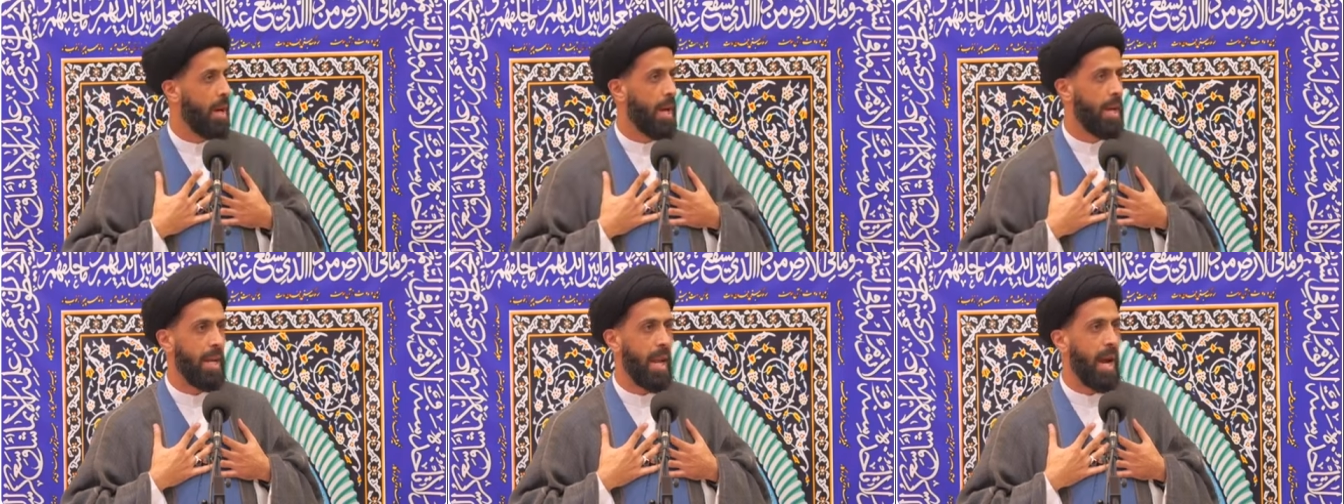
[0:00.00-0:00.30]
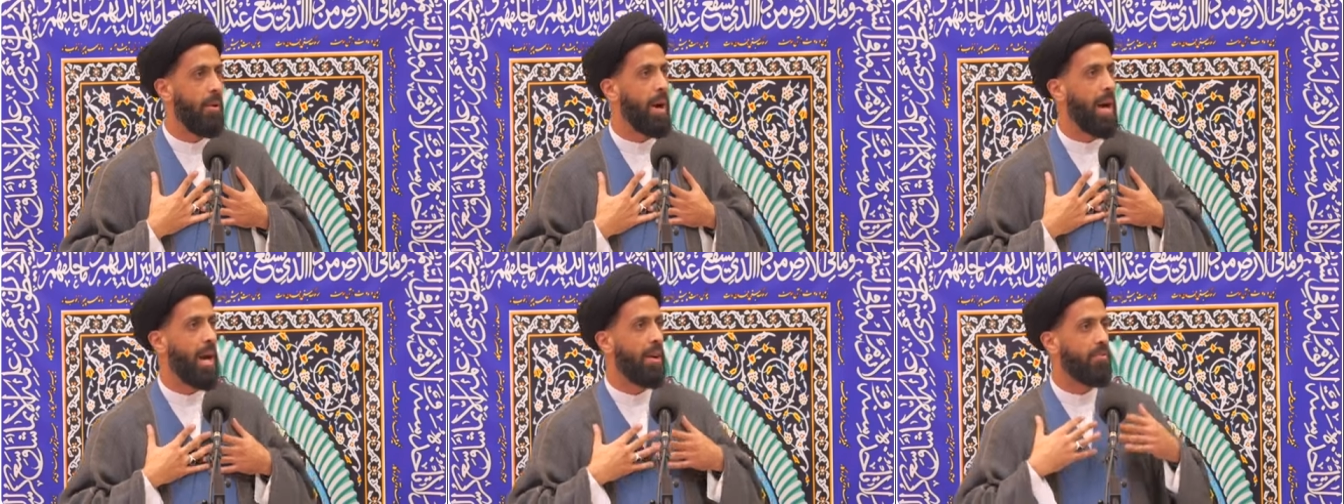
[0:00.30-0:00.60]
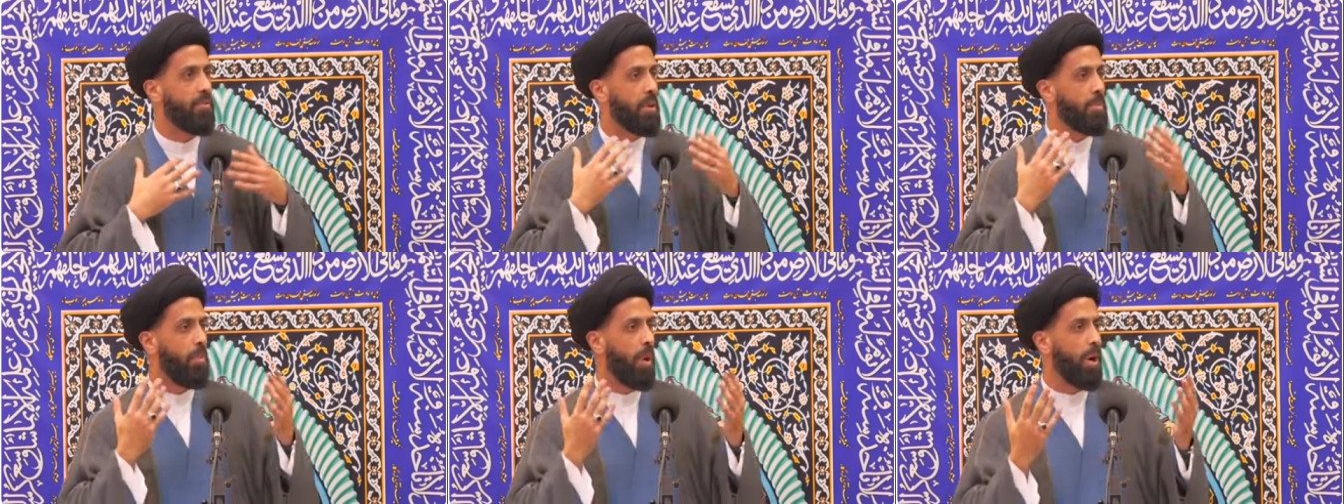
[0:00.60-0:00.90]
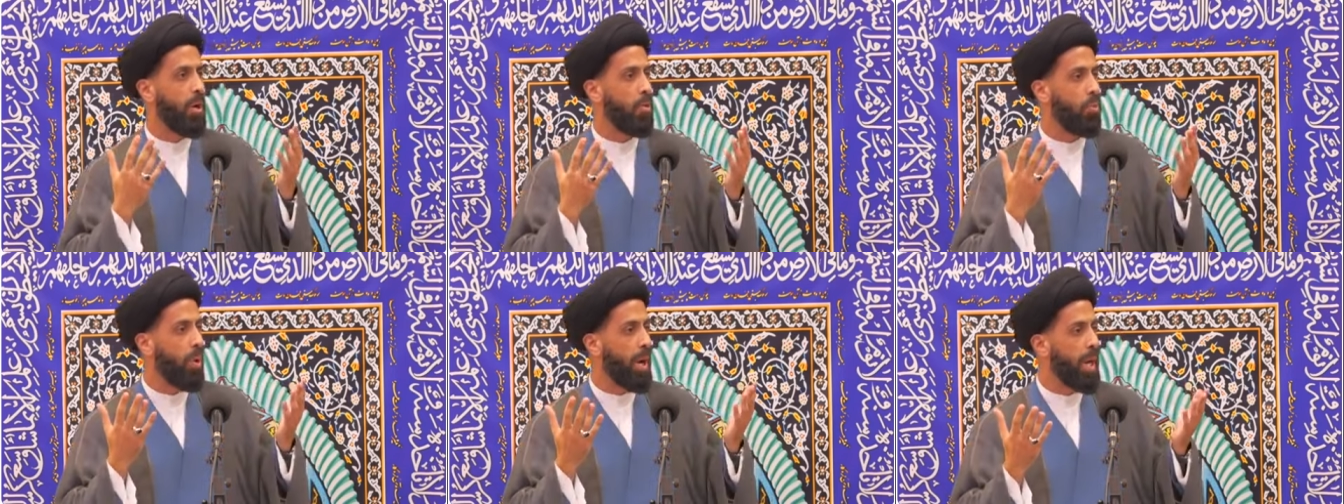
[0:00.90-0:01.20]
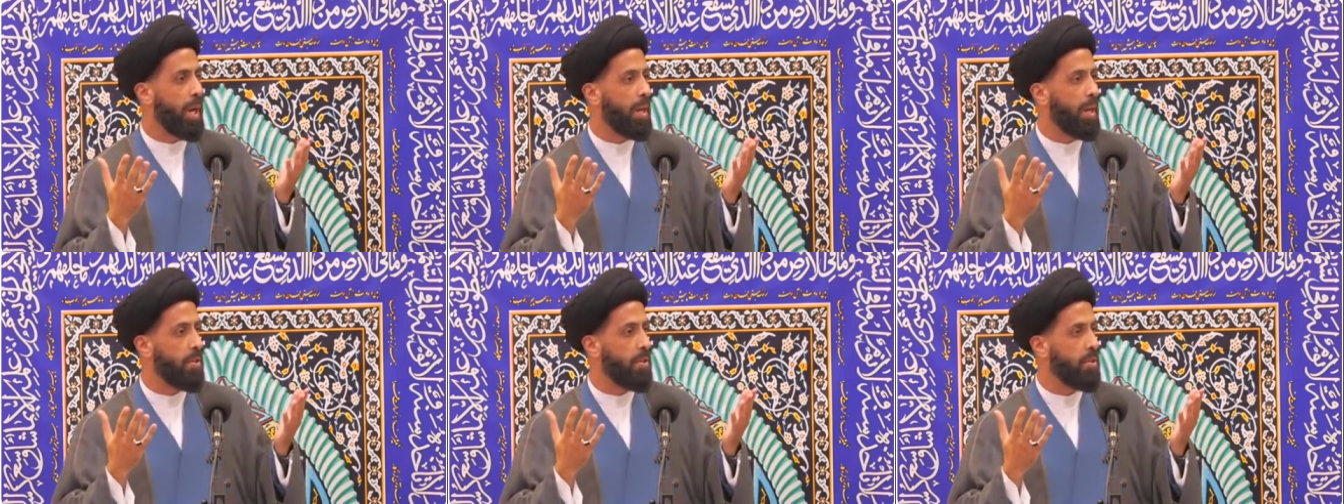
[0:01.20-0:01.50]
And now I have to part
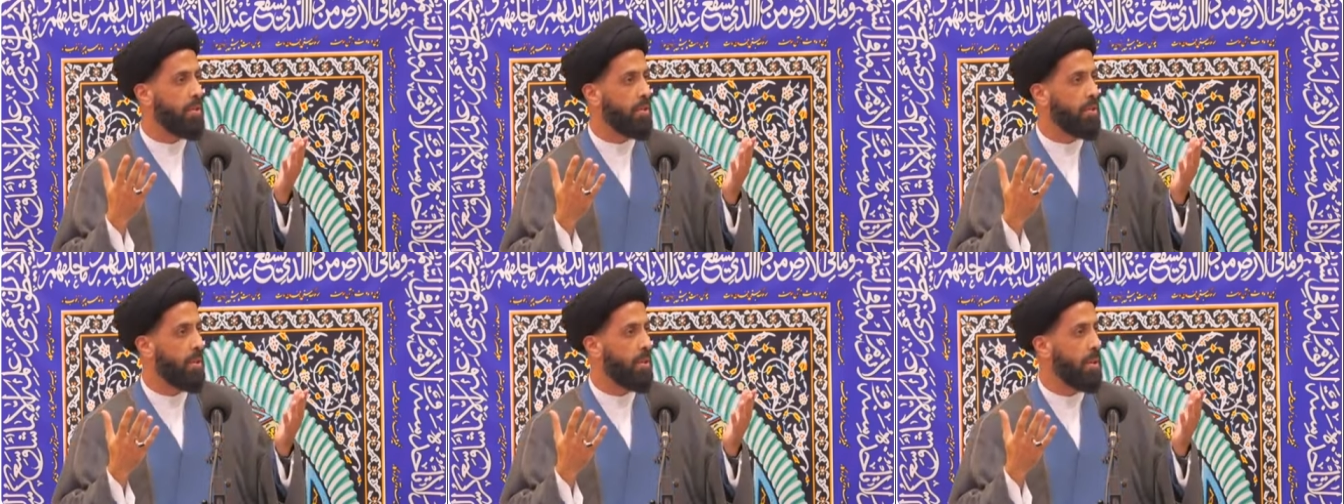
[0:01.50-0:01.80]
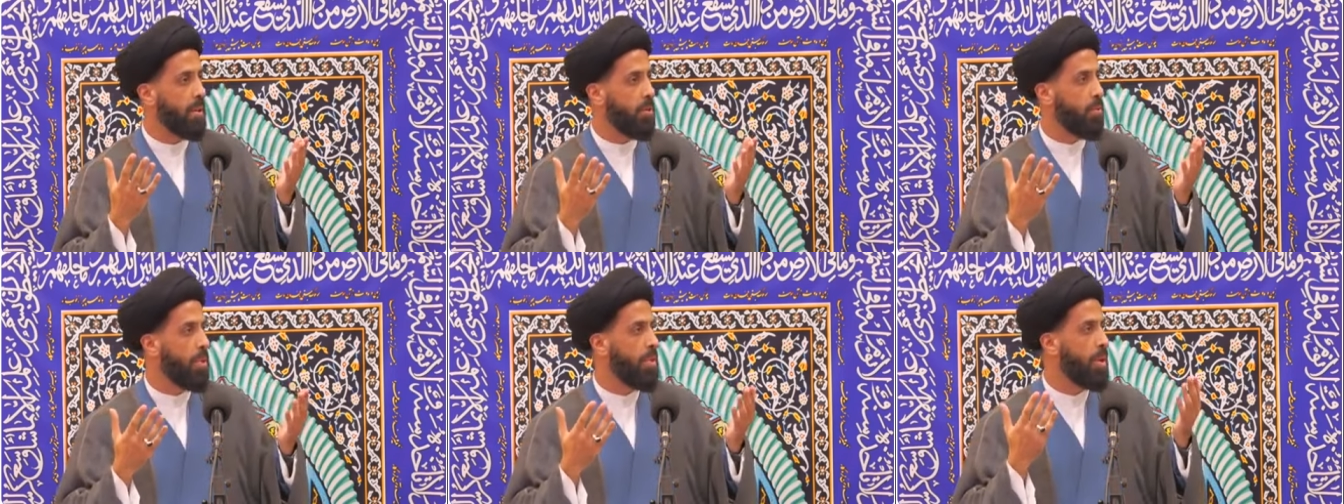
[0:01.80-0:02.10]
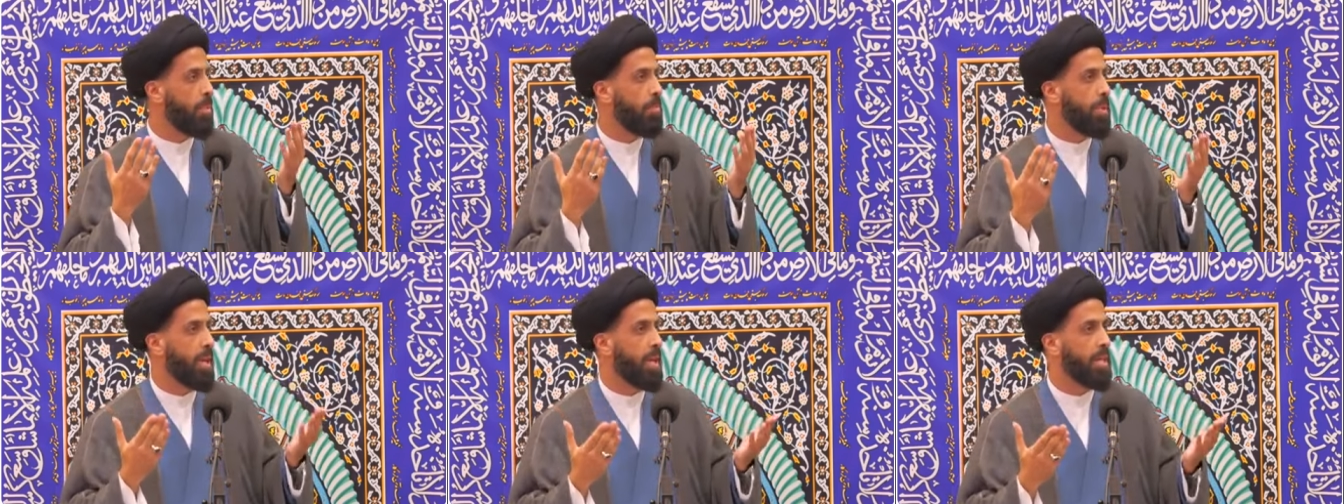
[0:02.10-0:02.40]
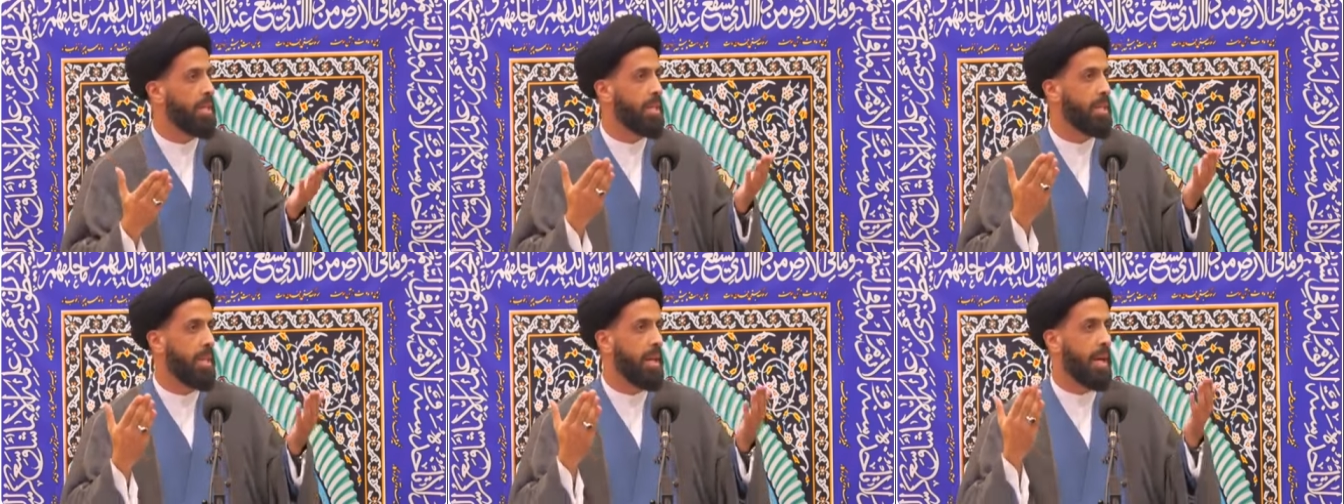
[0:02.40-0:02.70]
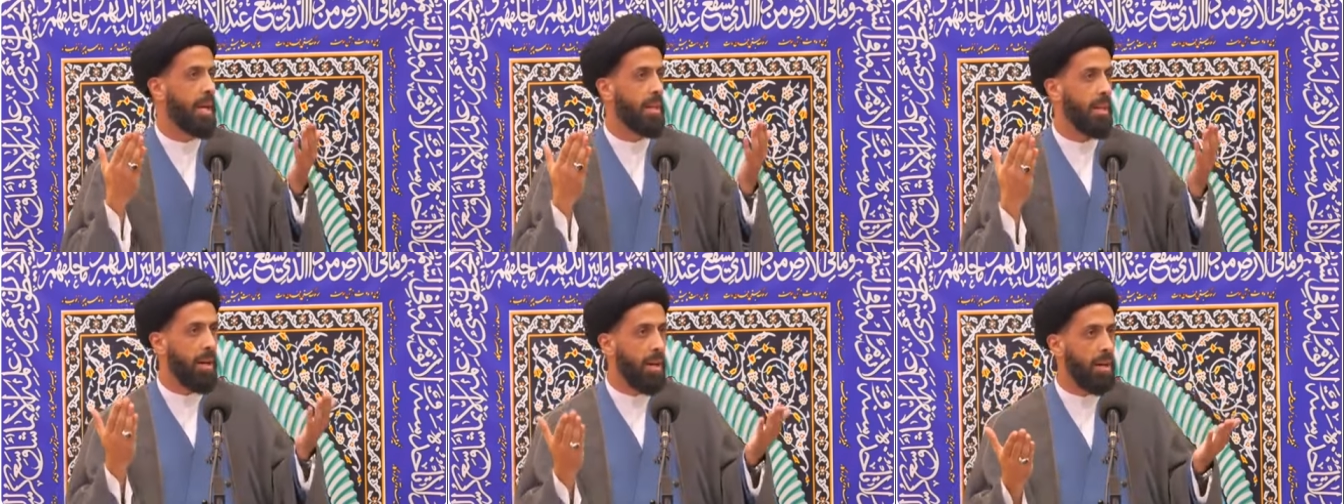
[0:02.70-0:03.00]
ways with the place that
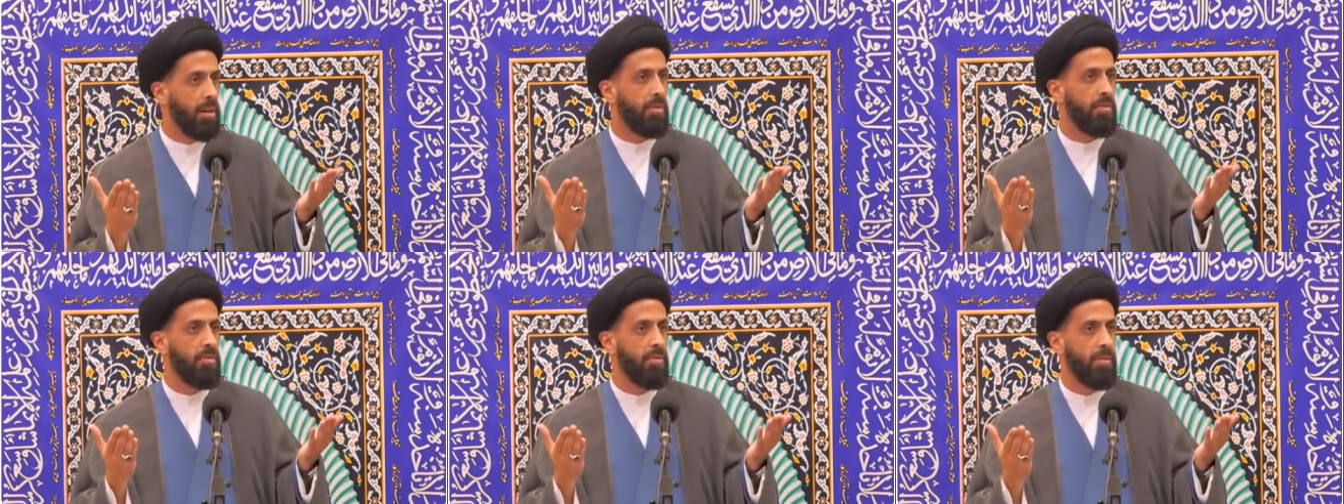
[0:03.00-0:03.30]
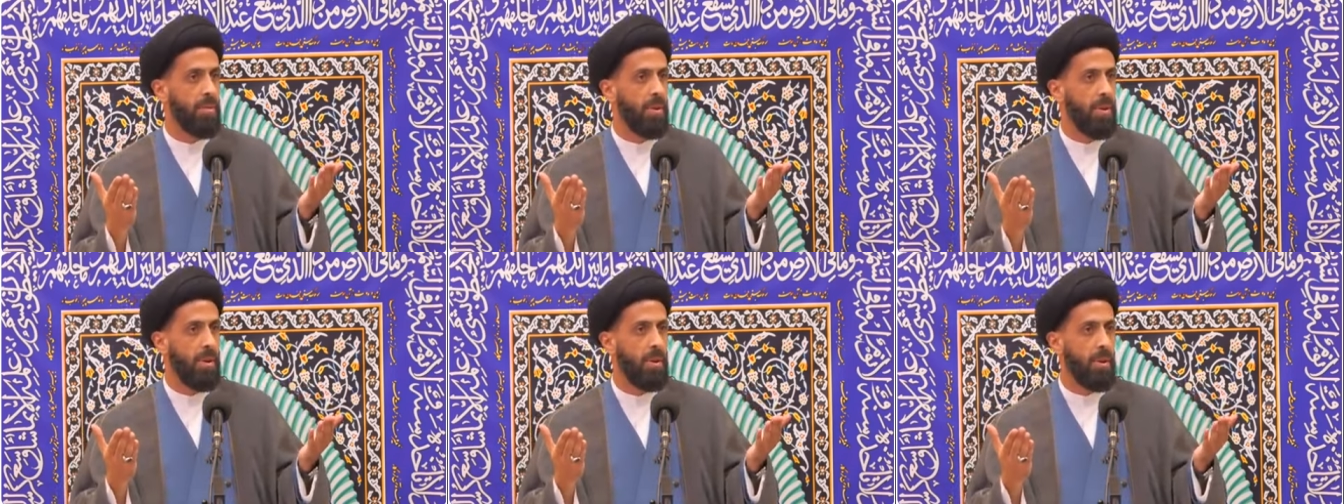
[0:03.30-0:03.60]
I love.